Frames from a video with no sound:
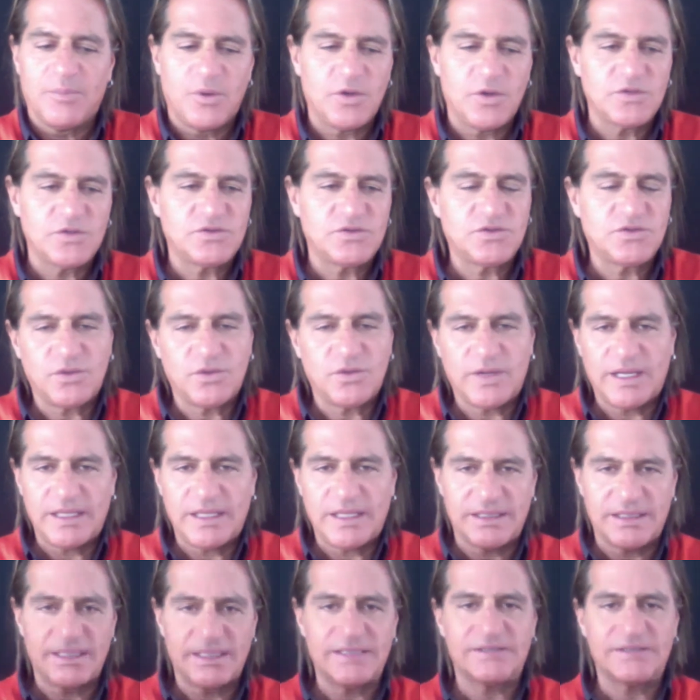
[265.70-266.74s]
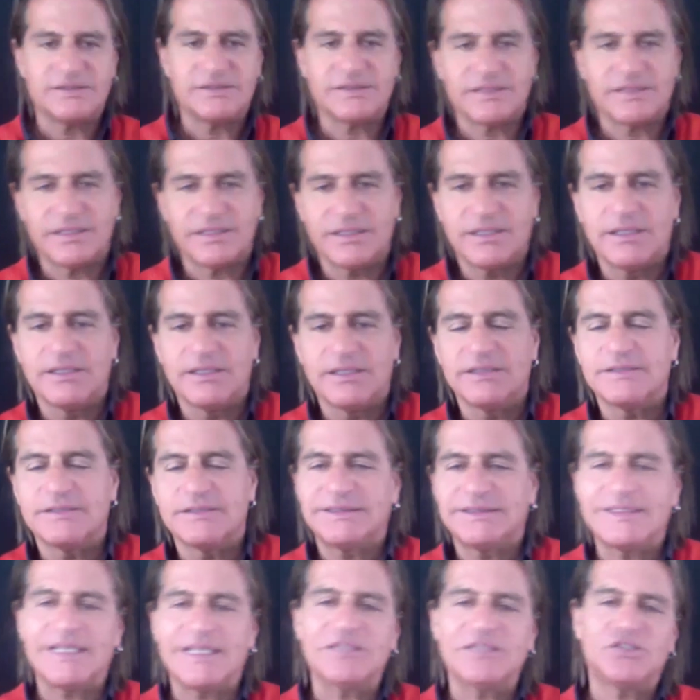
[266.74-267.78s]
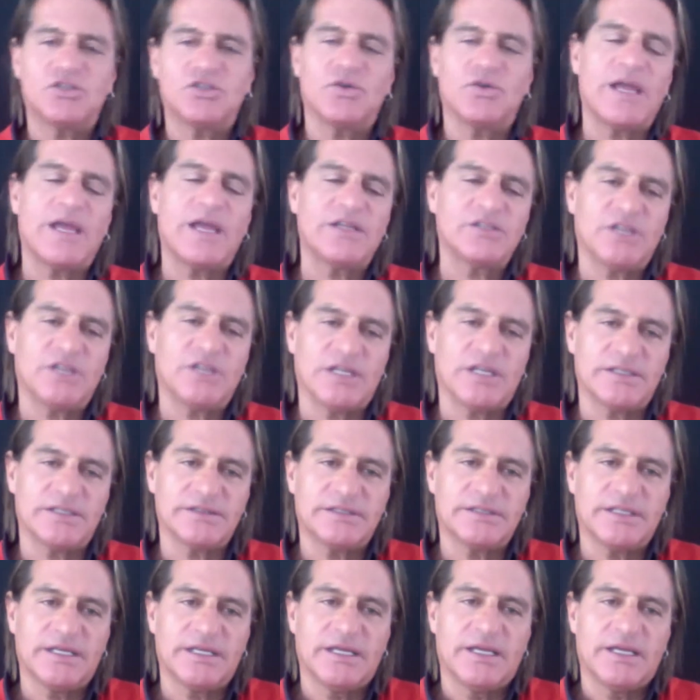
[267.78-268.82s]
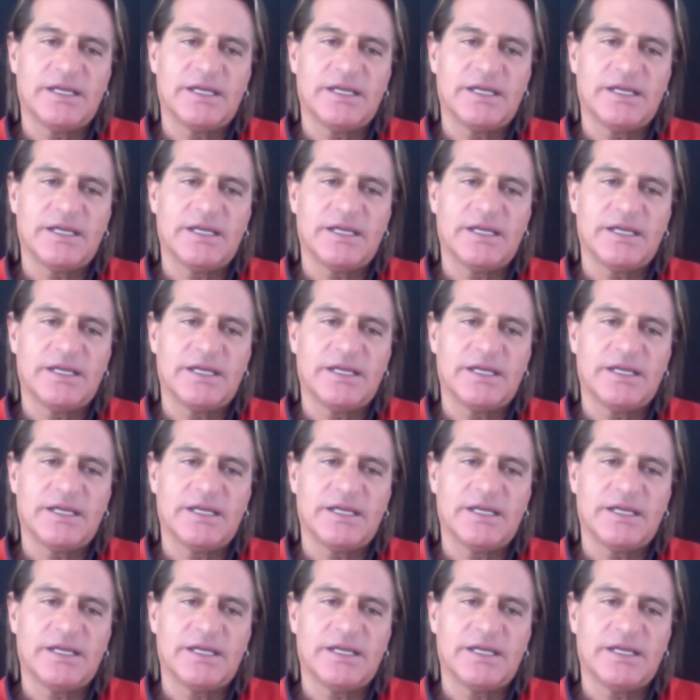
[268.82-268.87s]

put you in these situations